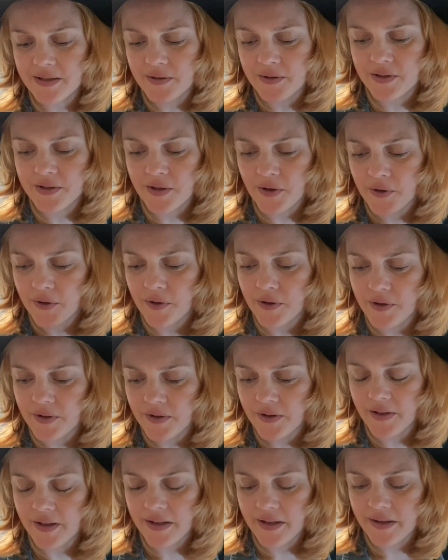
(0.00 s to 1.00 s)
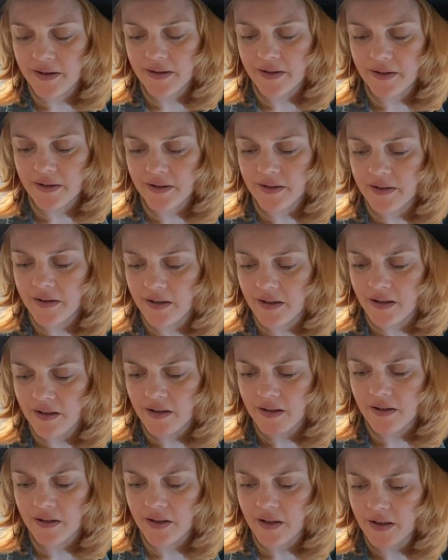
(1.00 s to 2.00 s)
the song, like that
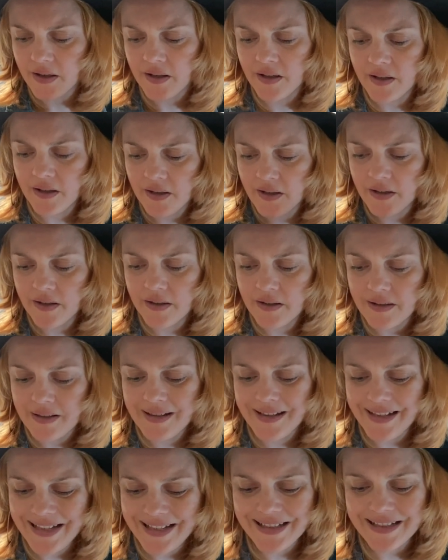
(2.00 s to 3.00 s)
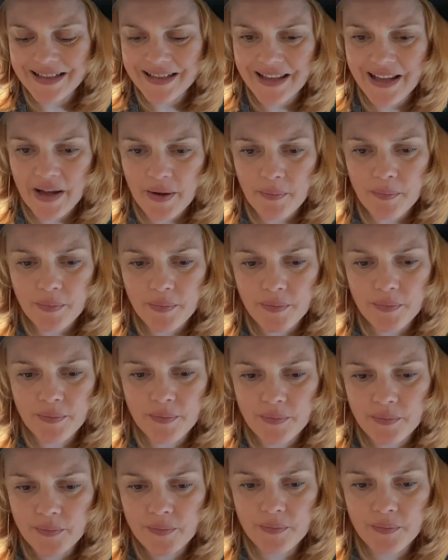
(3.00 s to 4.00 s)
uh, needs them?
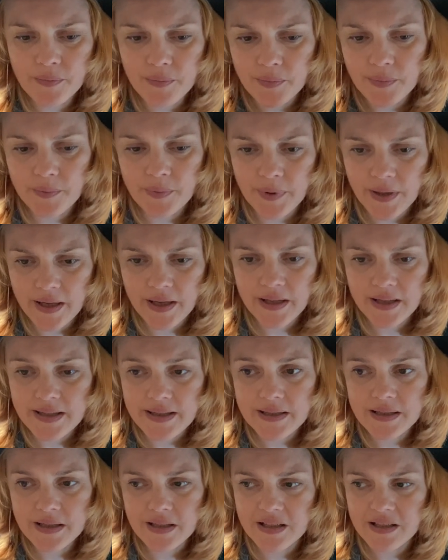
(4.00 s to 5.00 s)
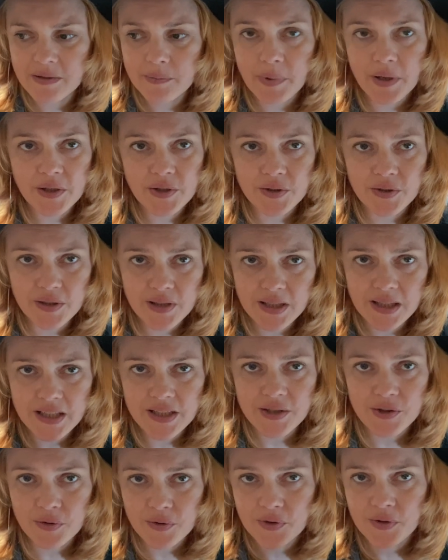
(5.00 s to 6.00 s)
like his, his special
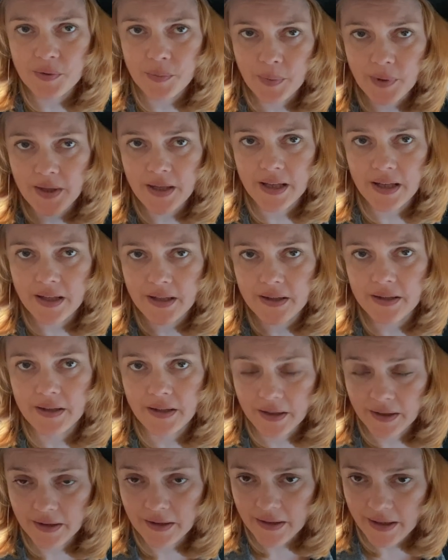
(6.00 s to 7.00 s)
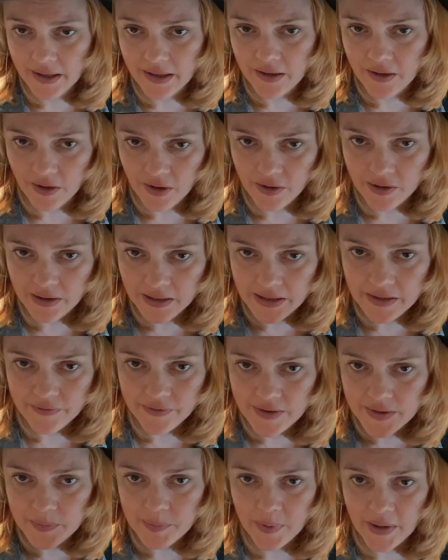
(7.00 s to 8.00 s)
needs or something, that they can't leave
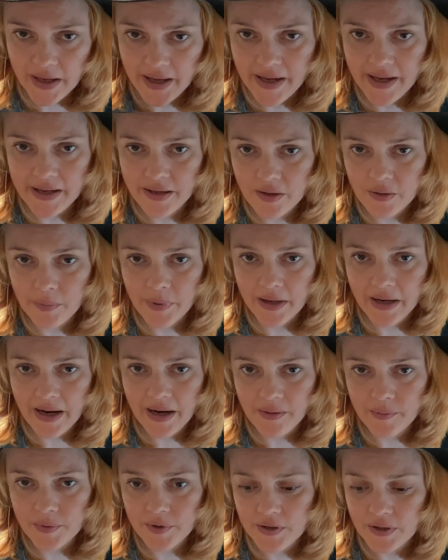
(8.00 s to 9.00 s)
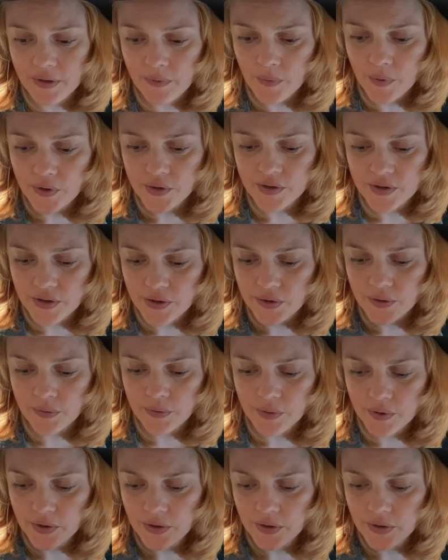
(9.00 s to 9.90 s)
this behind no matter how much they want to.